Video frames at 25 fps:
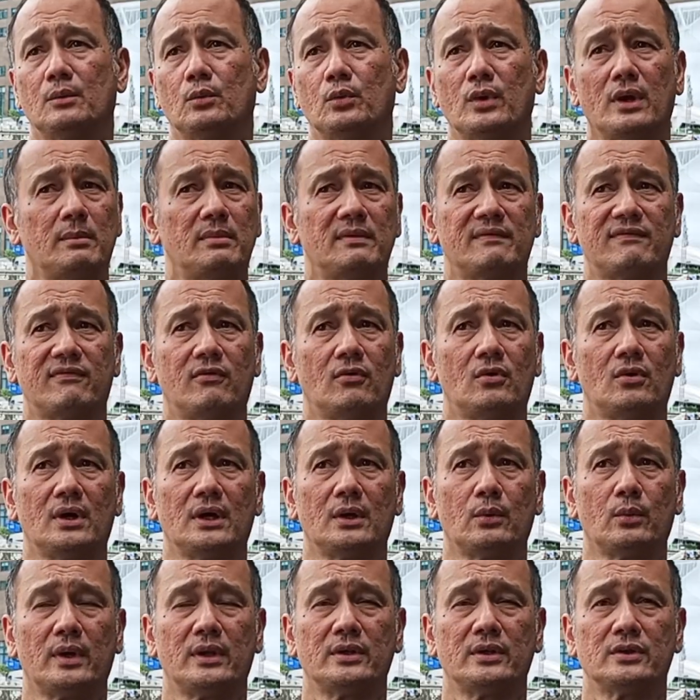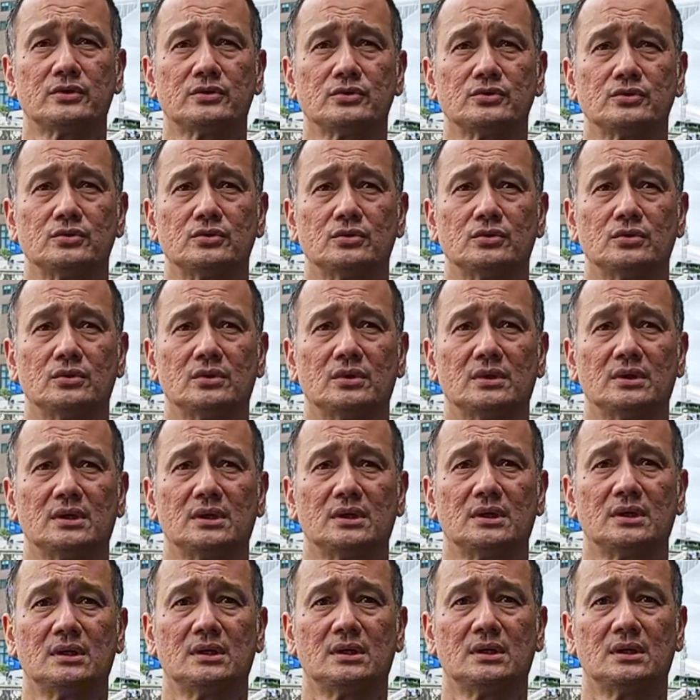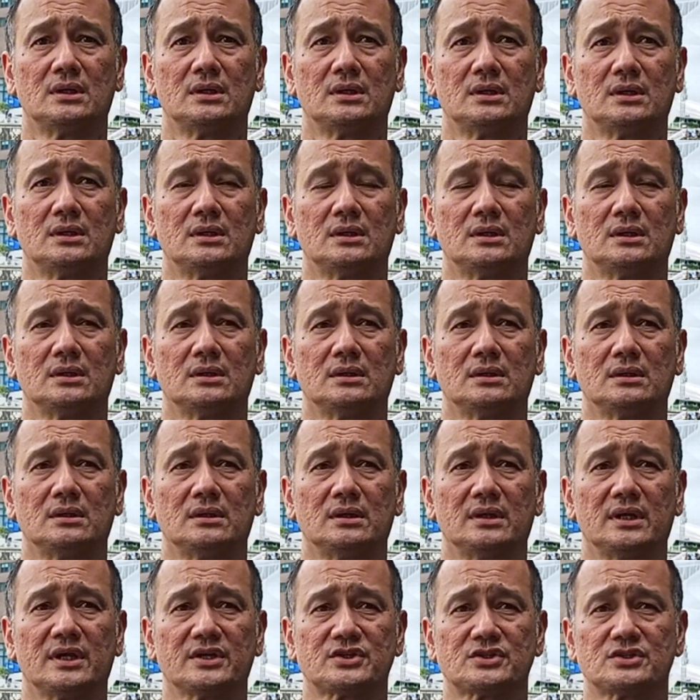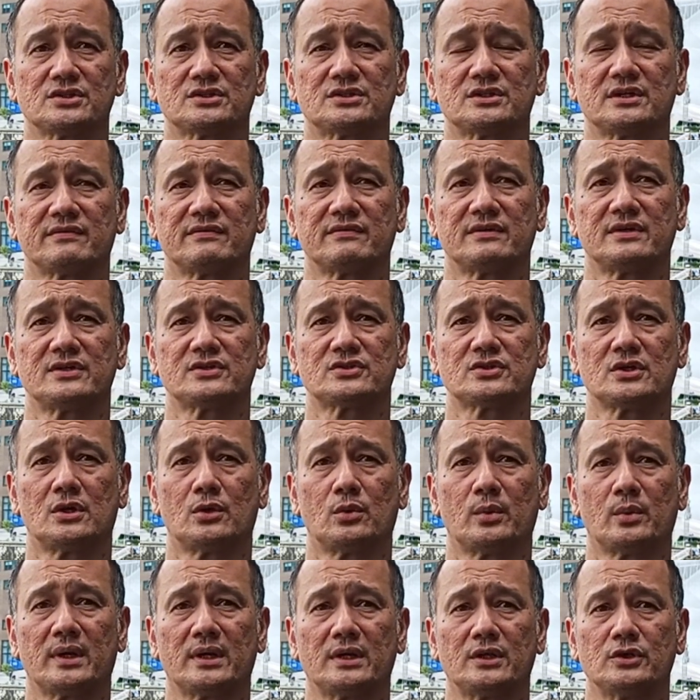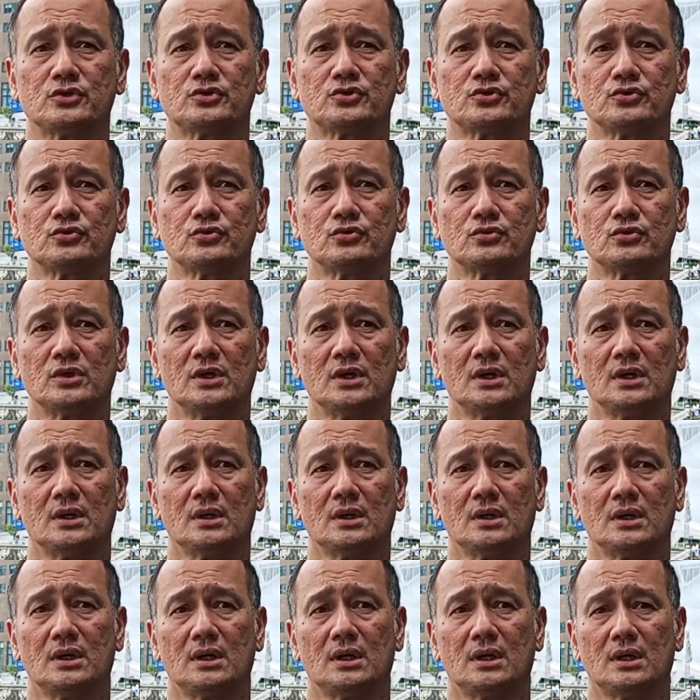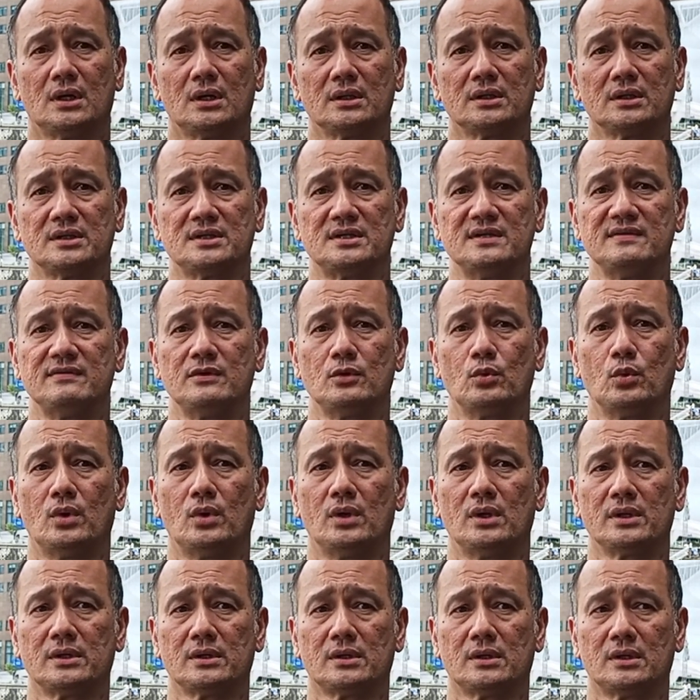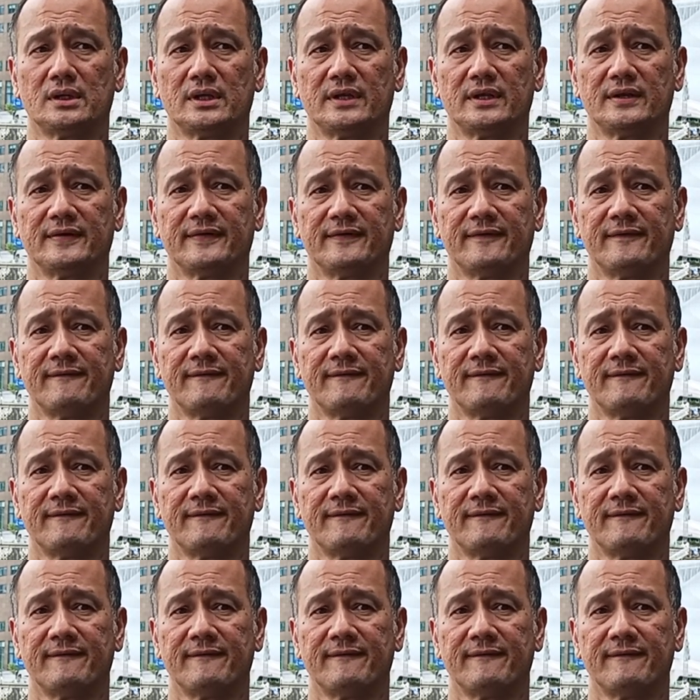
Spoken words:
Way before I went to national service or went into the TV world and all that.